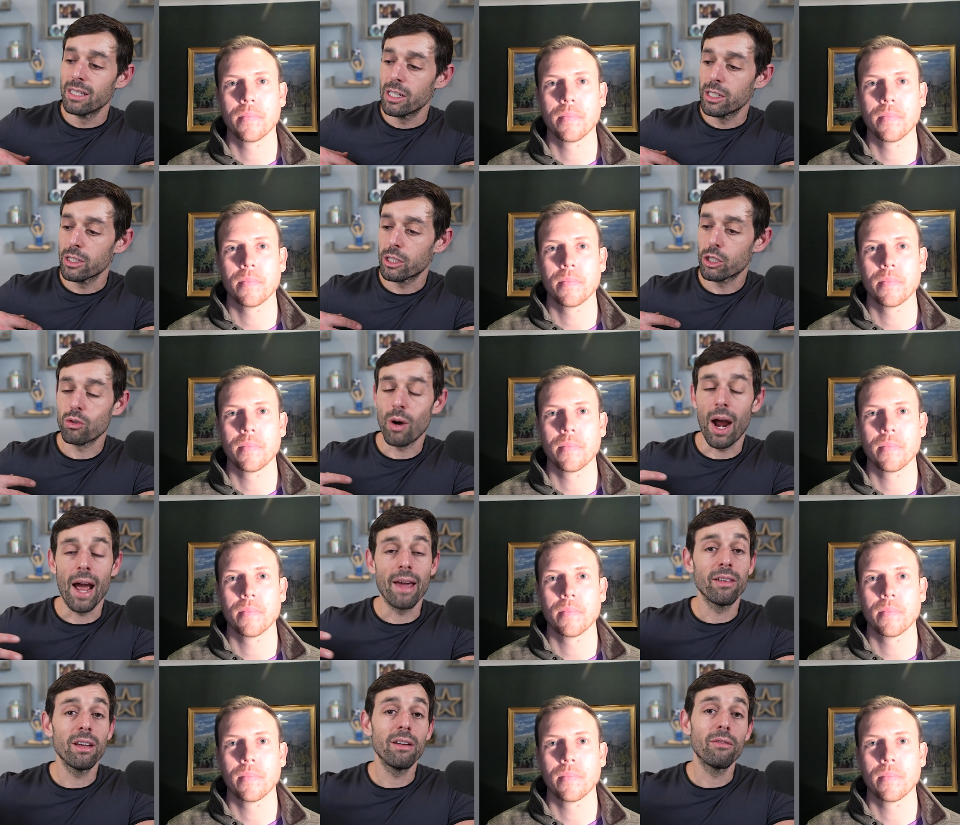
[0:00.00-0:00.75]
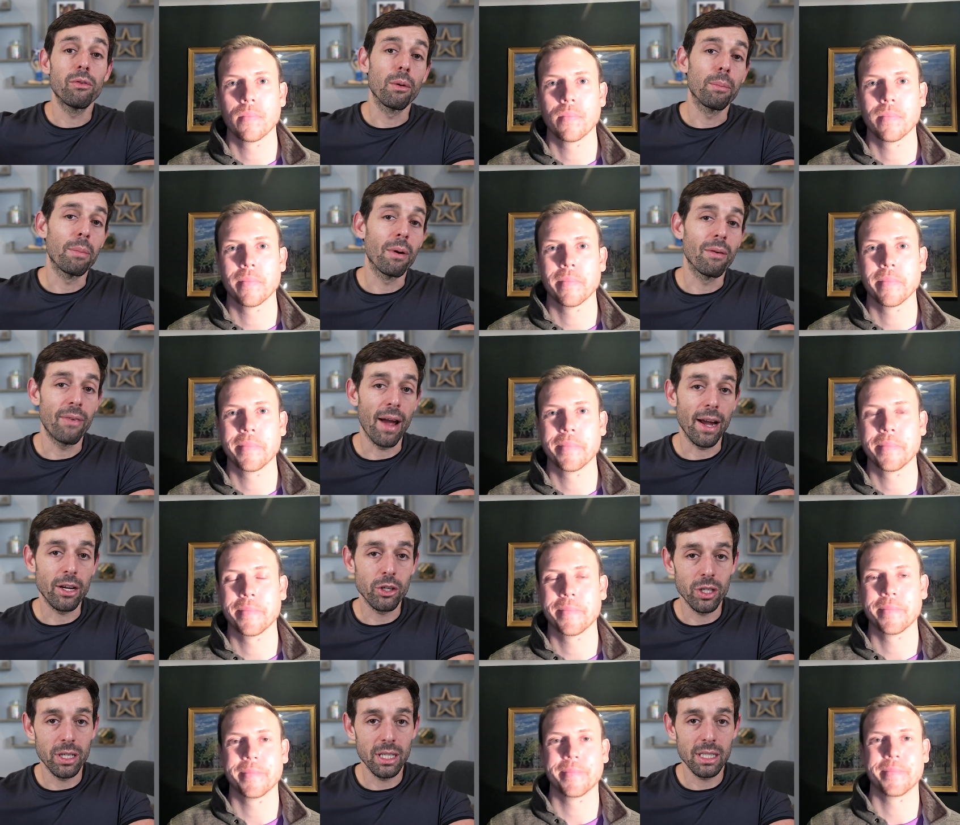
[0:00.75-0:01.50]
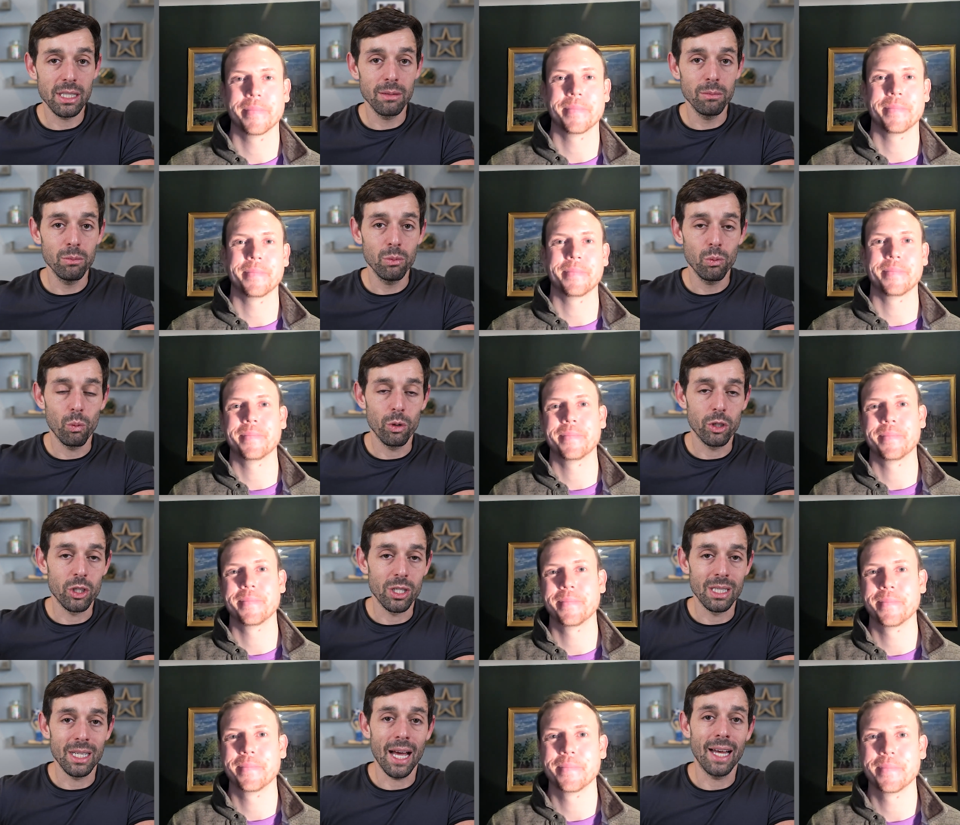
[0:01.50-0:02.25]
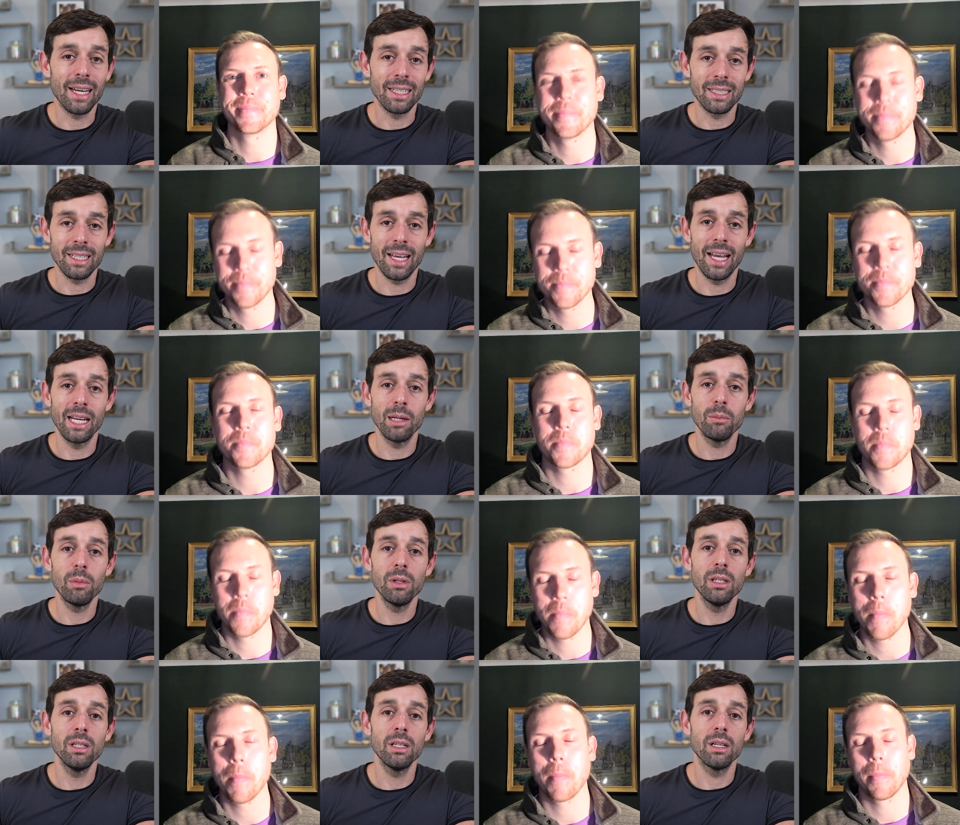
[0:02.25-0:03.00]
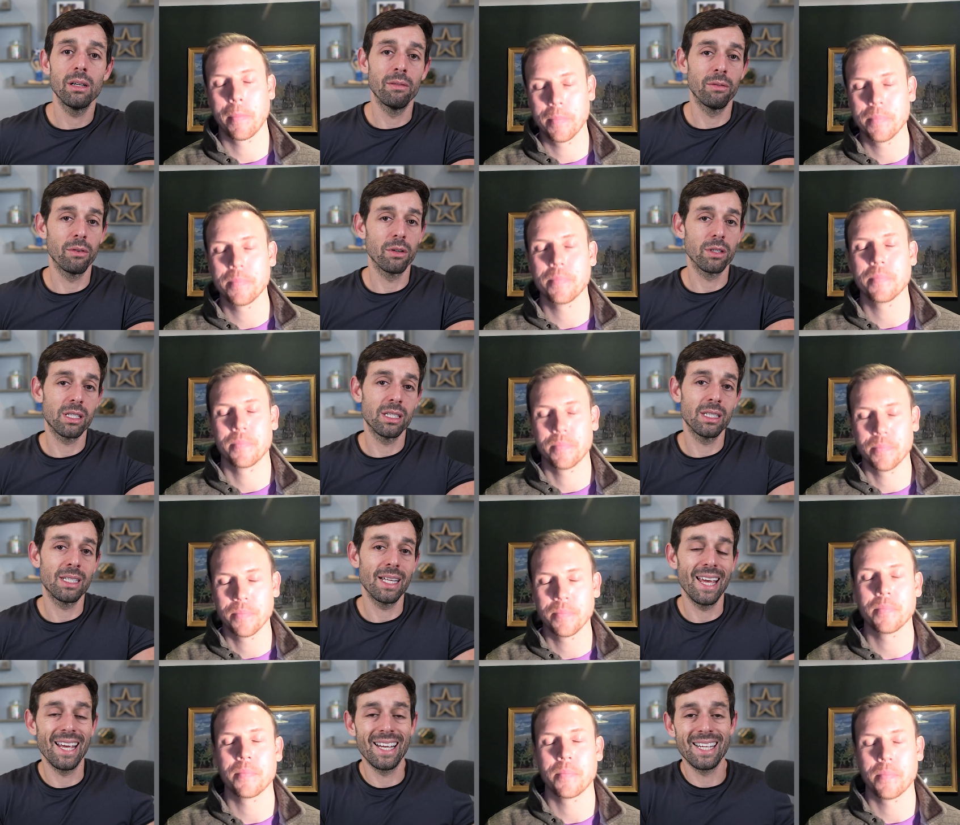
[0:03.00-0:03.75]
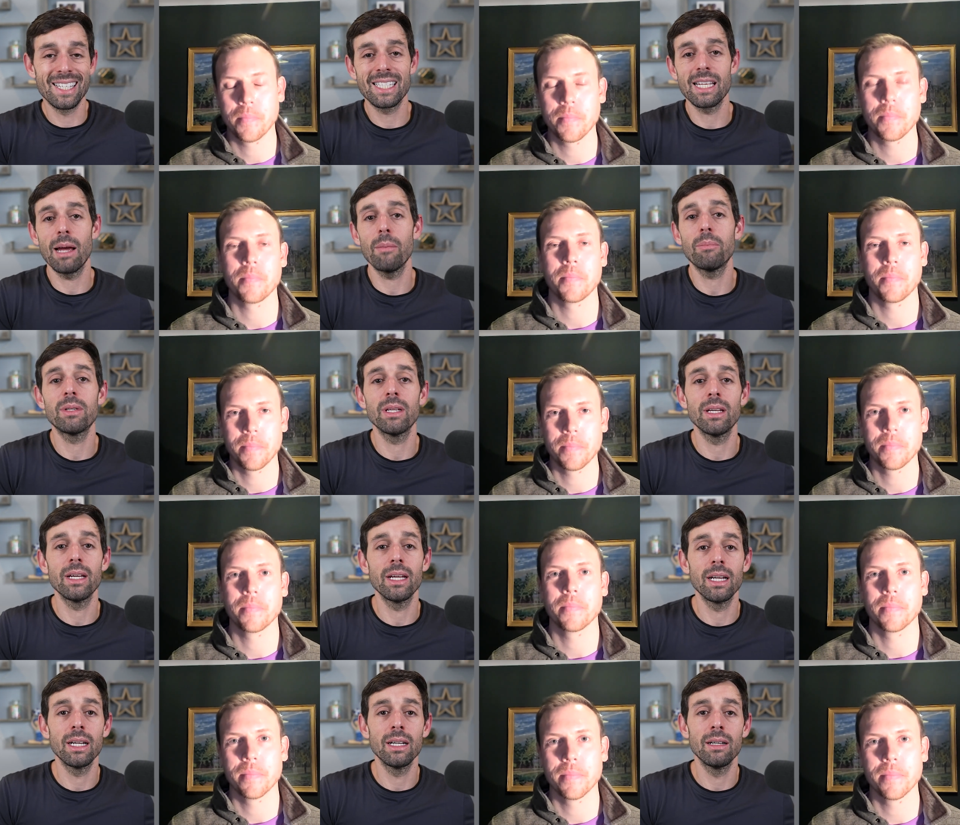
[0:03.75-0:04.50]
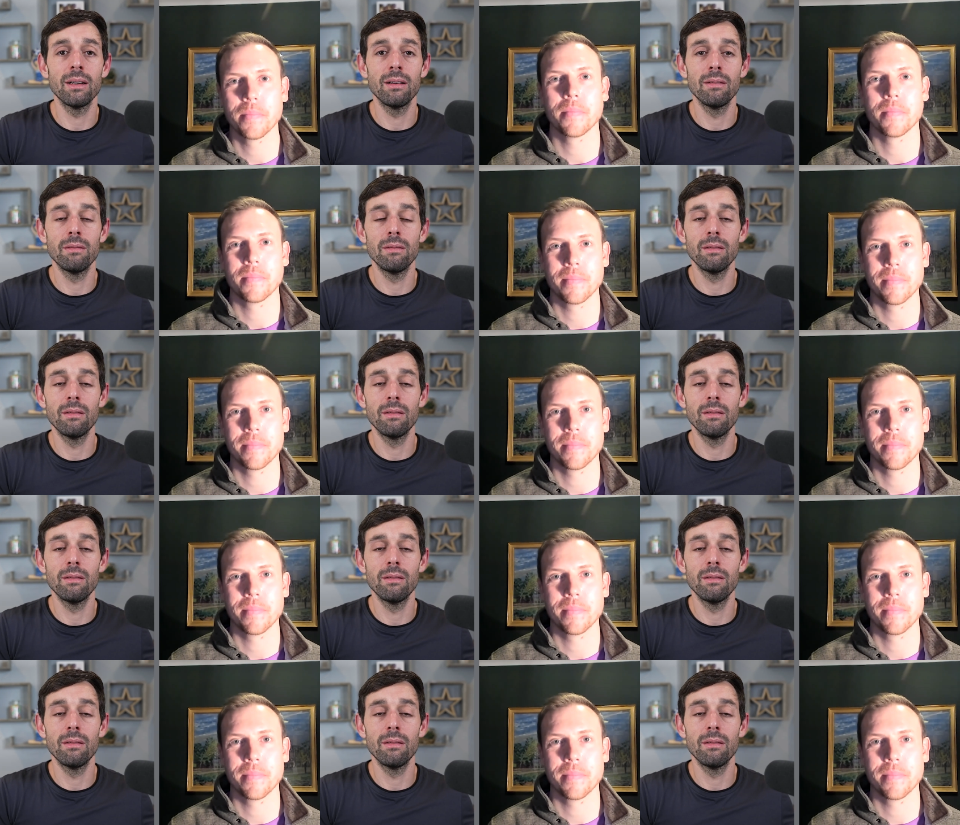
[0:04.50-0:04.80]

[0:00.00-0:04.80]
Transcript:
Speaker 1: striving for perfectionism, which is not attainable, versus accepting